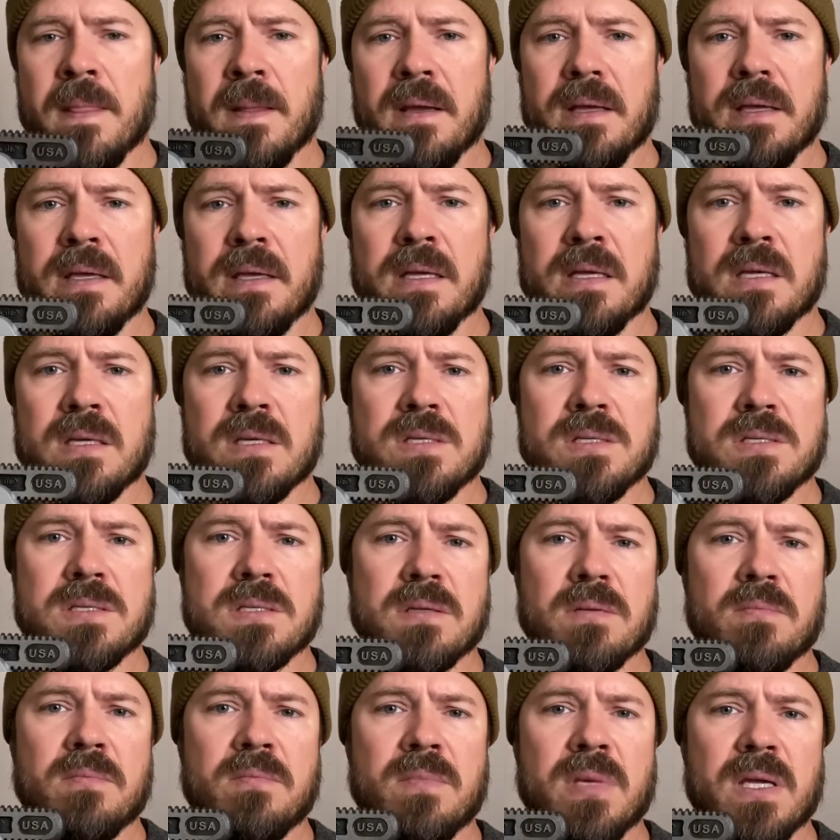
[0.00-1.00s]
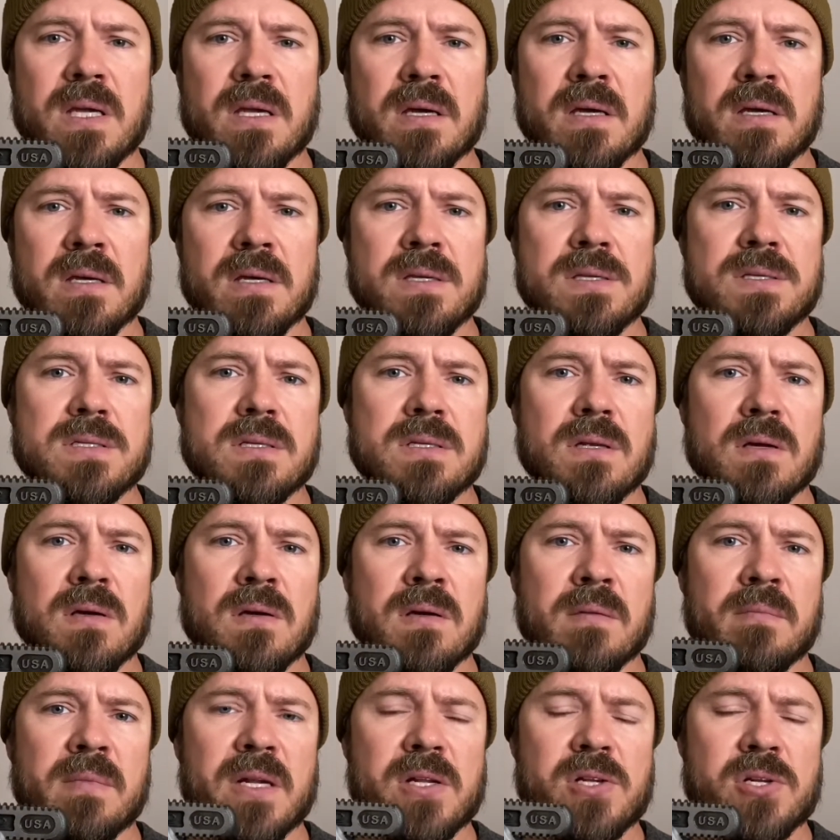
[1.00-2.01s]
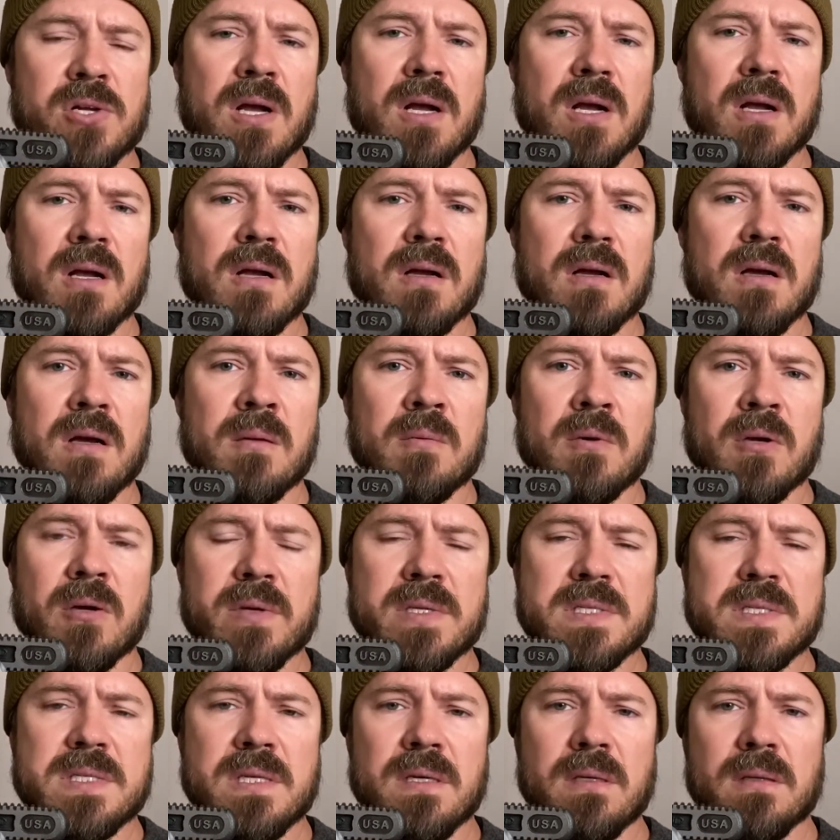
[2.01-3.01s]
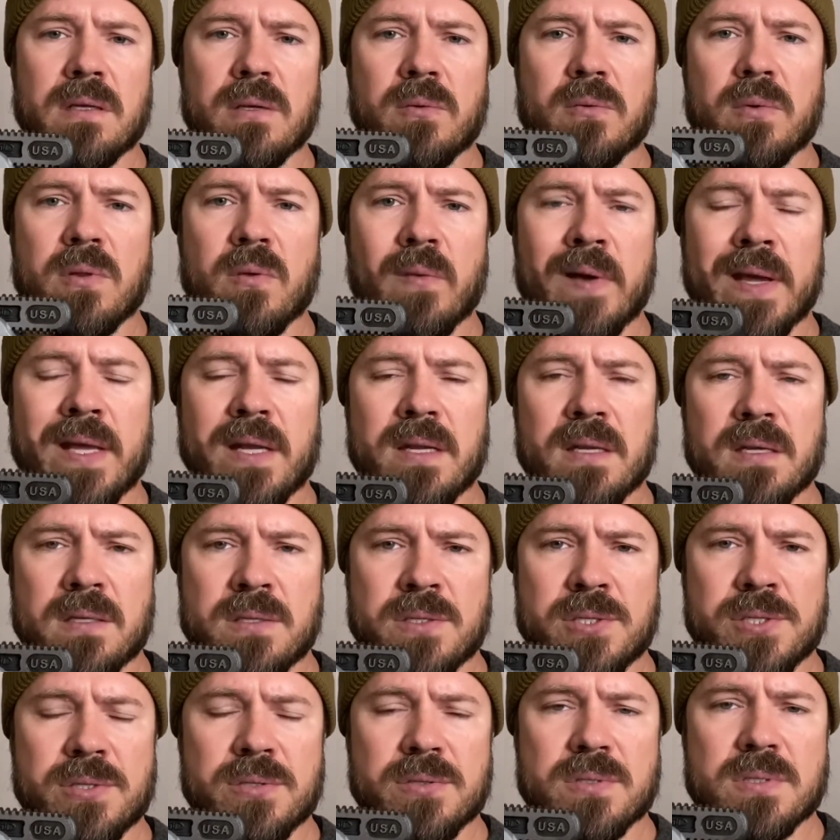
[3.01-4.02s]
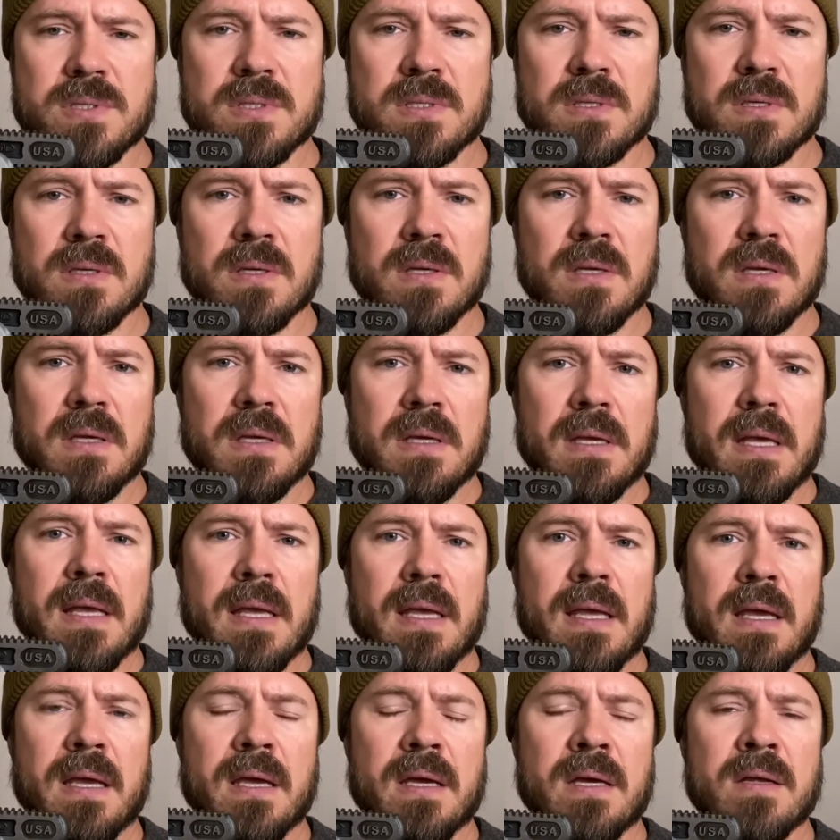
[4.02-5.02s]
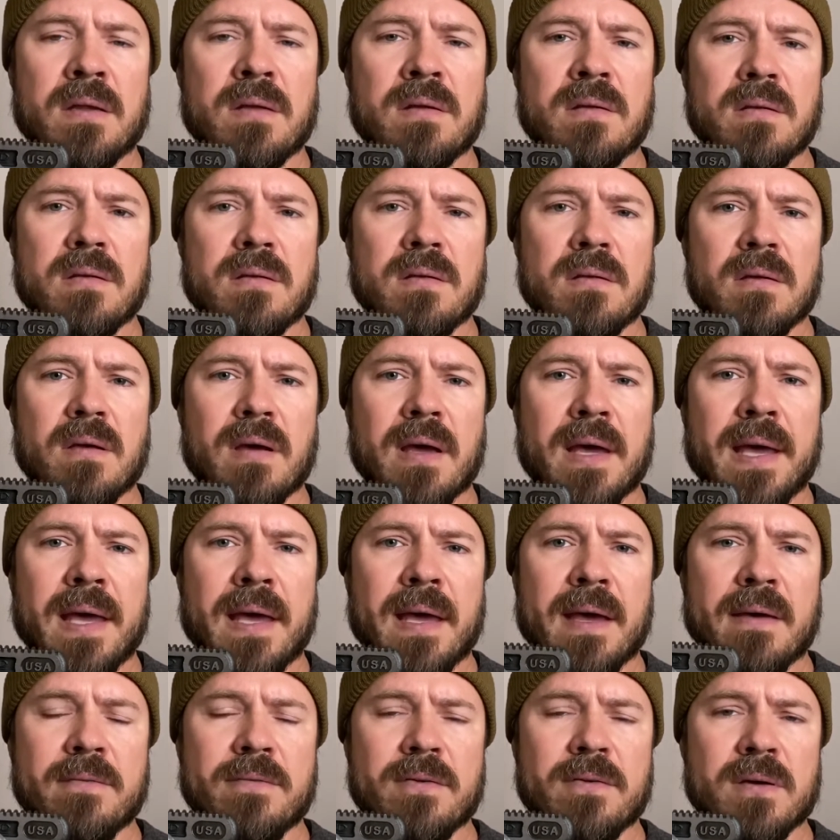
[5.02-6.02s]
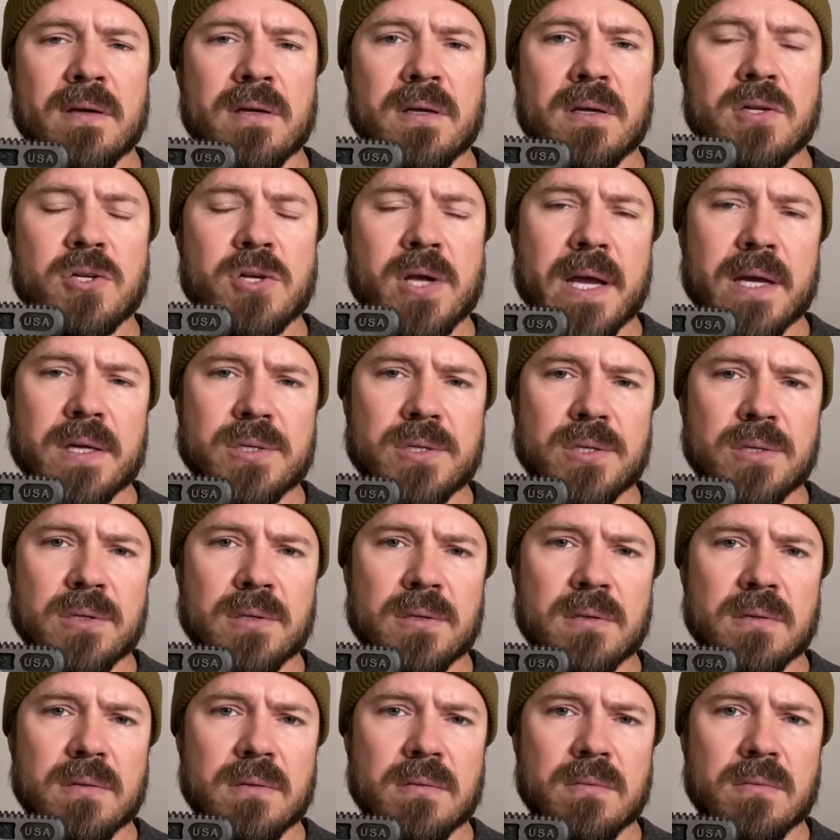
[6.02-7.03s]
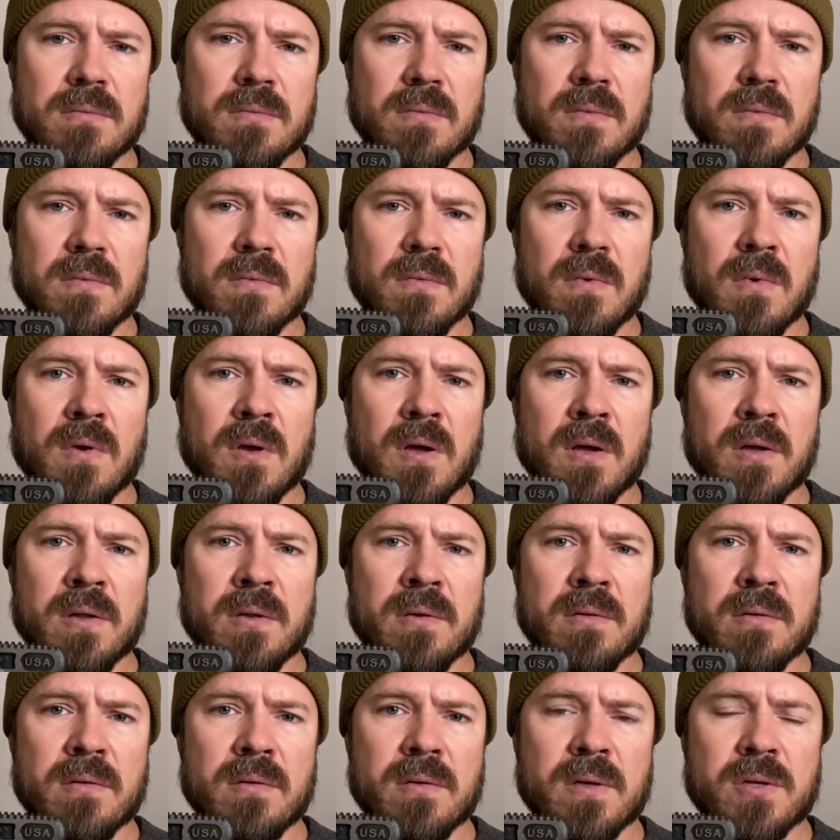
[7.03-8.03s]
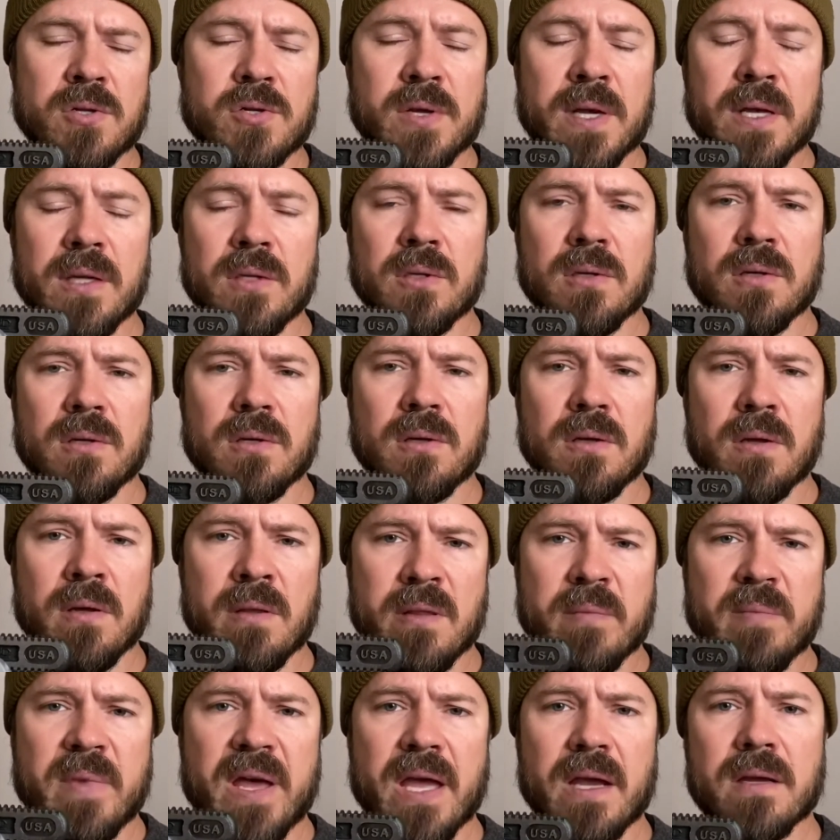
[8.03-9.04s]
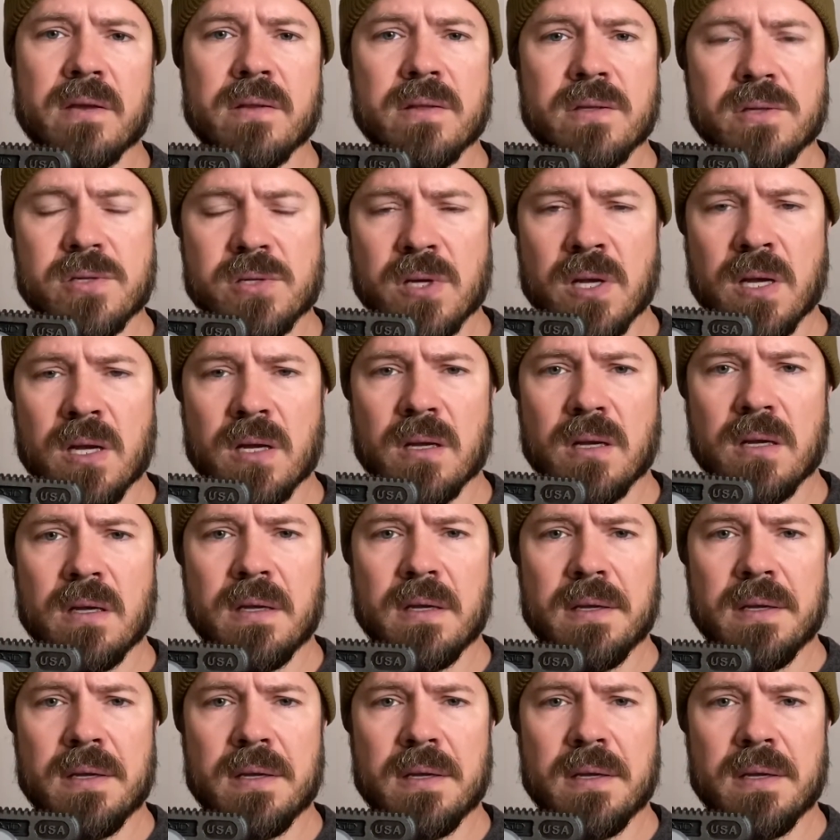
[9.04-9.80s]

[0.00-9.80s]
is because on my truck, I'm always dealing with weight issues. And I have a tractor on a trailer on the back of the truck,